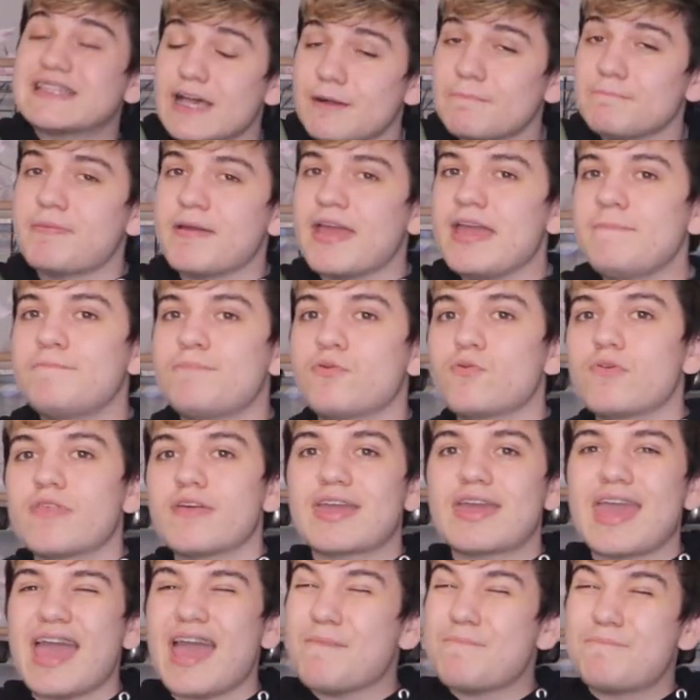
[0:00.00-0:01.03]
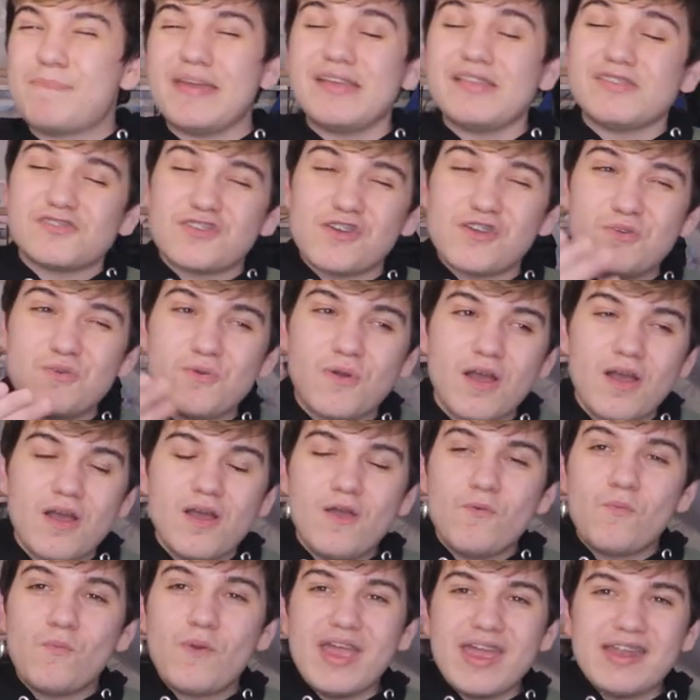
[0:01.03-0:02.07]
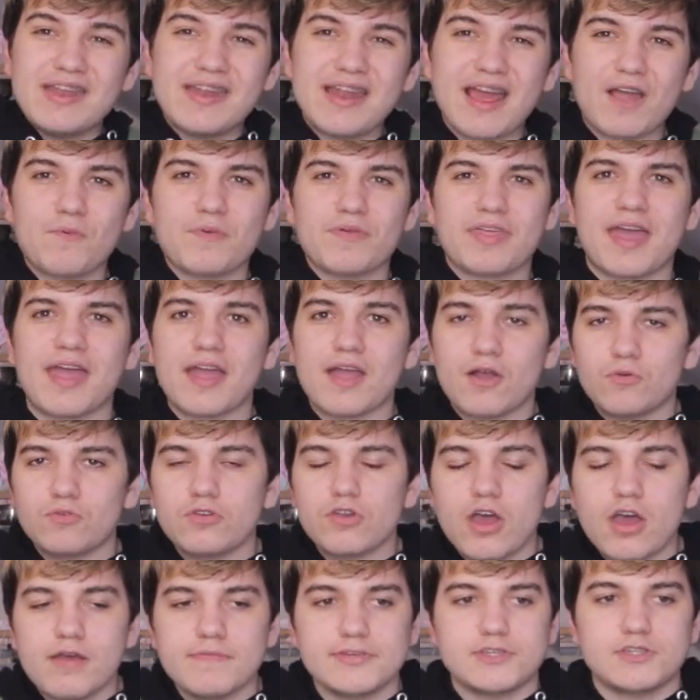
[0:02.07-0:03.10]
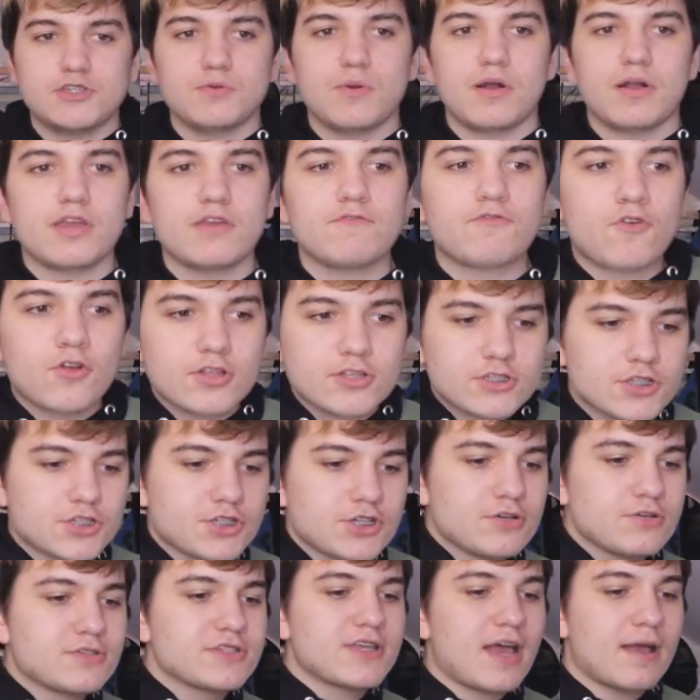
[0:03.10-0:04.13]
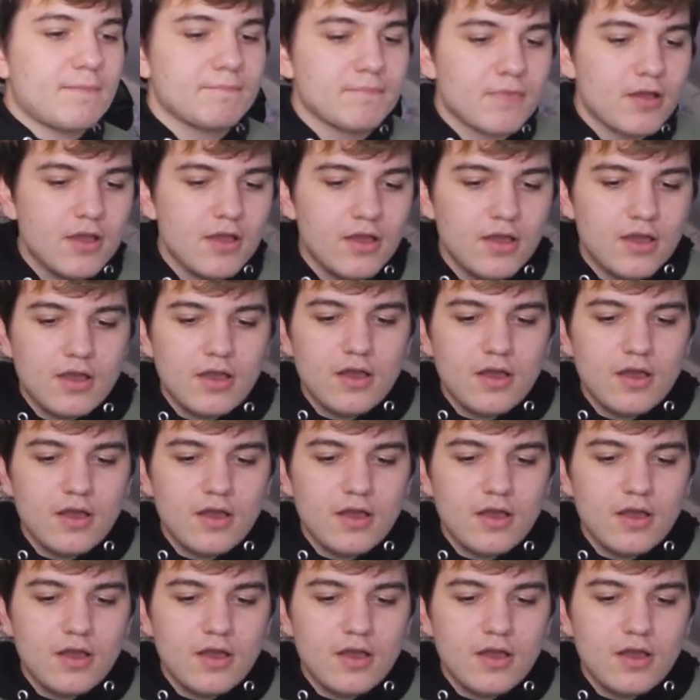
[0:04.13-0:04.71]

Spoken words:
some people that get a bit too weirded out with how nervous you are. You've got to show some